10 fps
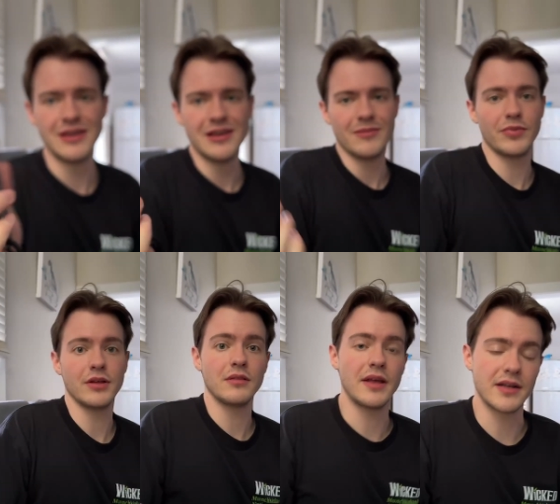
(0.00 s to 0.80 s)

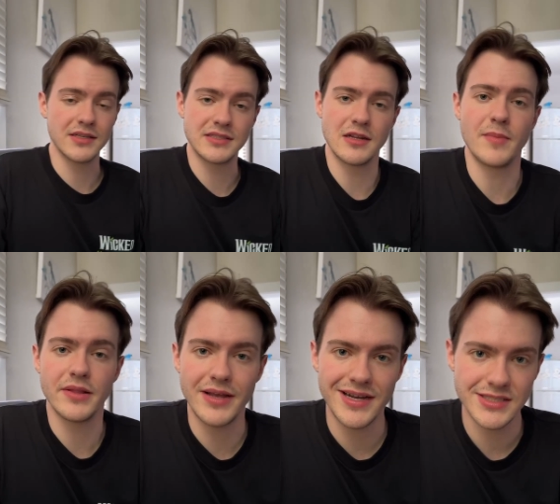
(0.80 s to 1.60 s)
But like I said in my
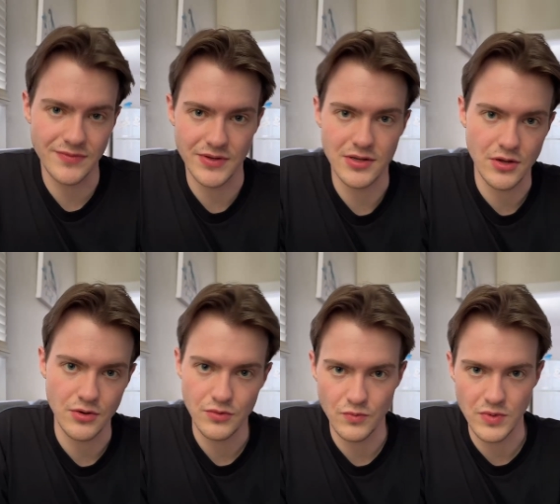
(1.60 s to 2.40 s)
last video,
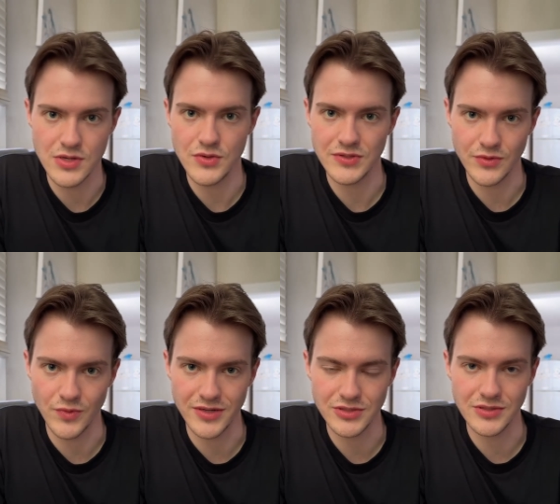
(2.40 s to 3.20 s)
when using
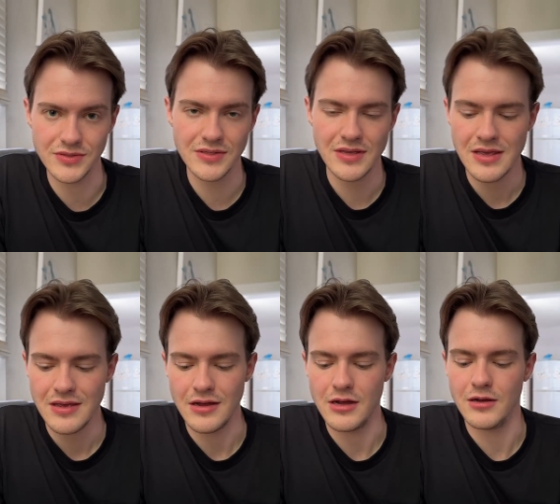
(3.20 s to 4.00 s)
wrenches,
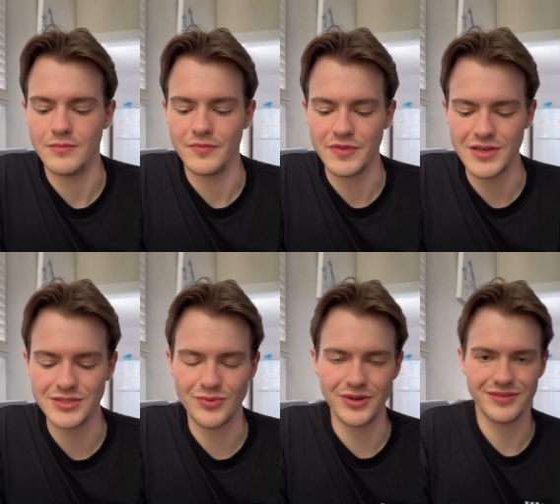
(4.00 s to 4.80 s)
this
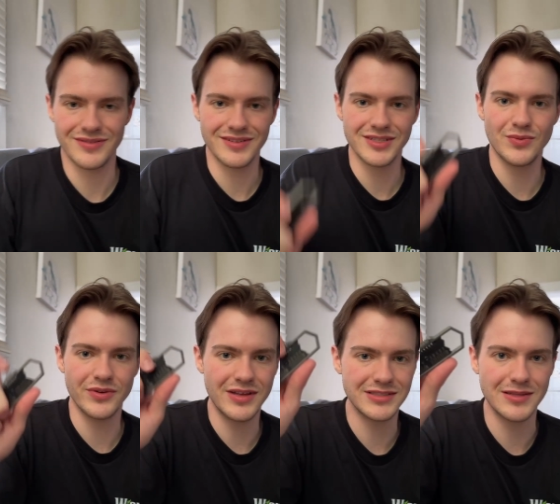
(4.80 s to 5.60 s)
one
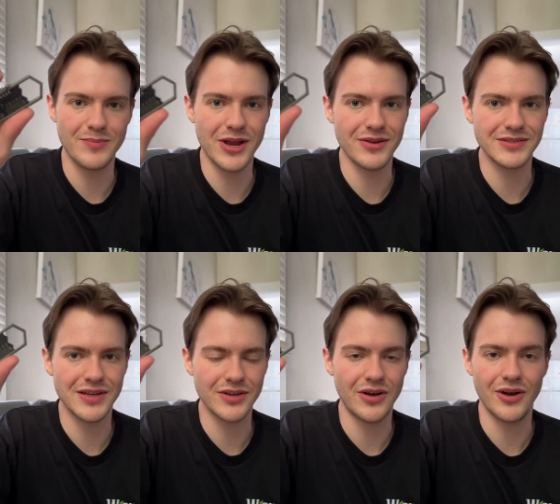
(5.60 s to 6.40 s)
gets the bearings get
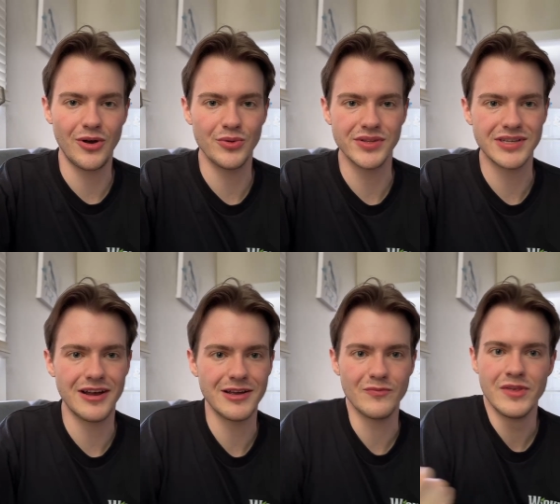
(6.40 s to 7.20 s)
caught all the
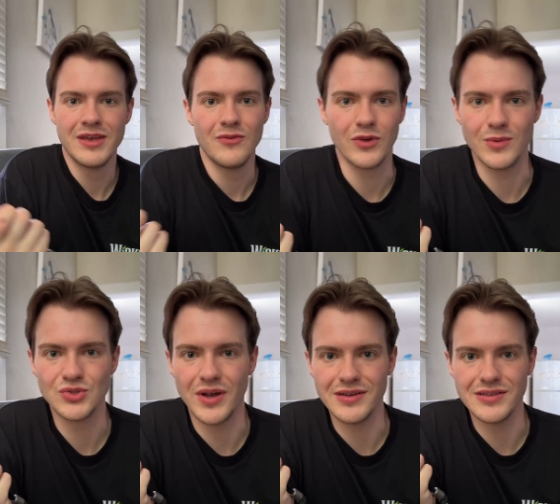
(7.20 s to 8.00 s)
time when I'm
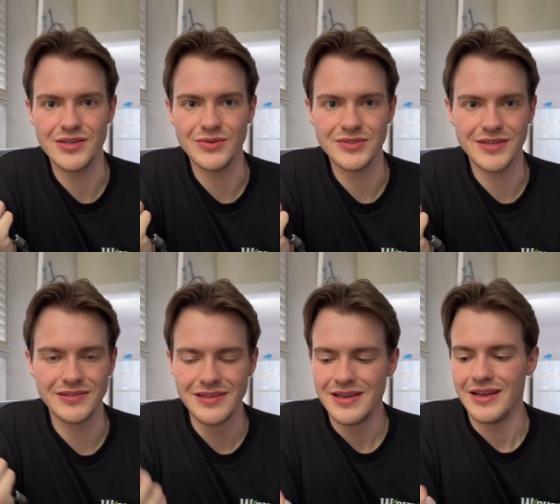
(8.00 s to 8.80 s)
trying to use it.
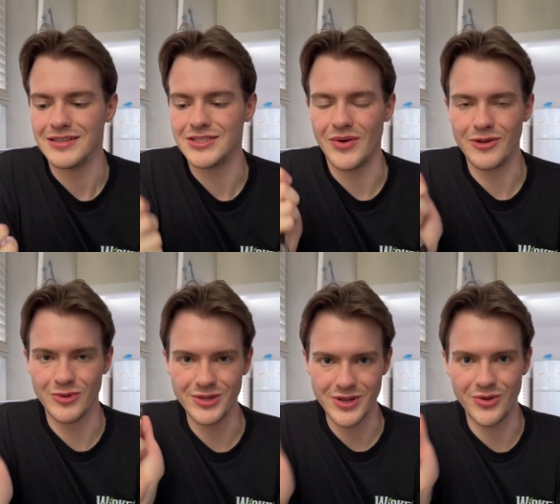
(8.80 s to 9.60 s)
And so I
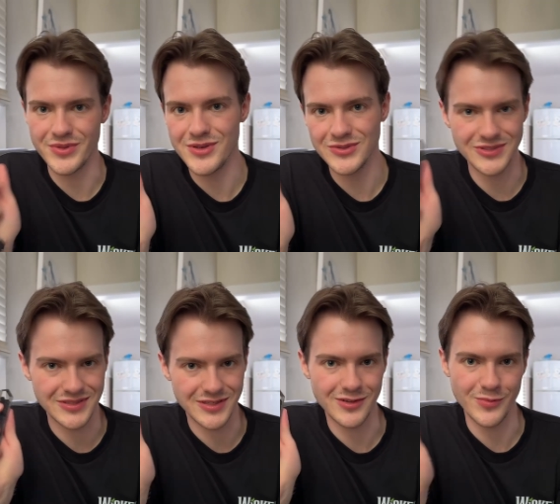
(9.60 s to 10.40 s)
really only use this
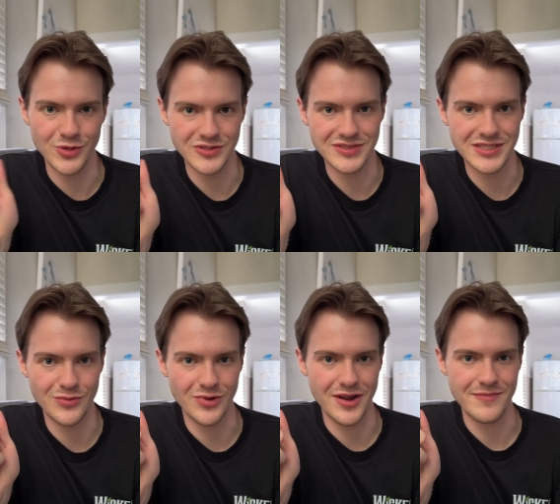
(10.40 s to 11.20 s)
in an emergency
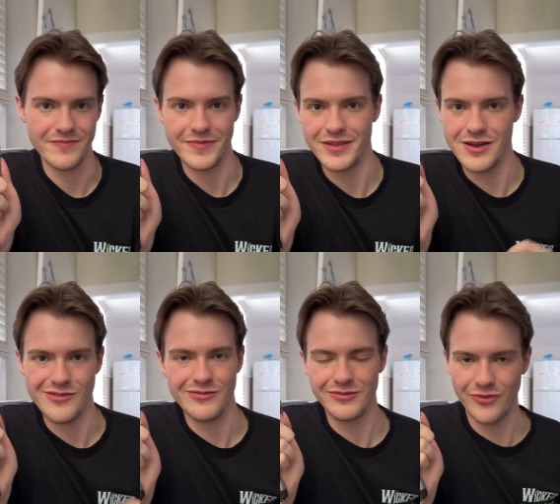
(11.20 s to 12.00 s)
where I'm, you know,
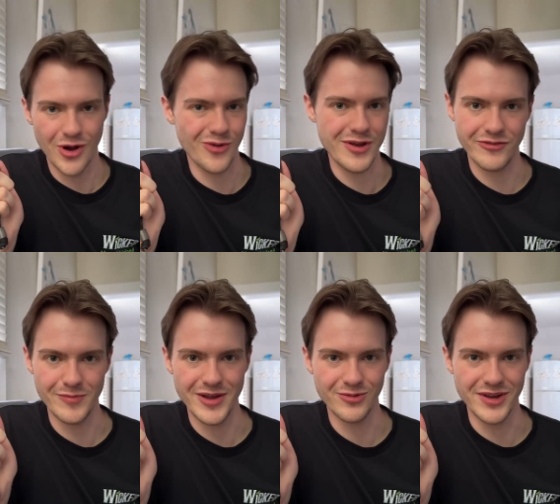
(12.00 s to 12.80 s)
far away from
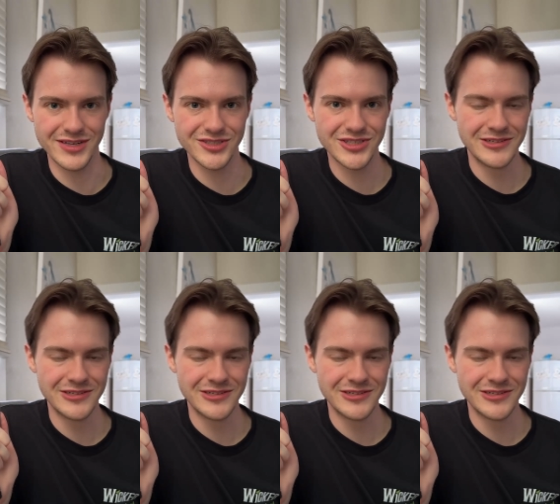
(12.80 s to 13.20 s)
my wrench.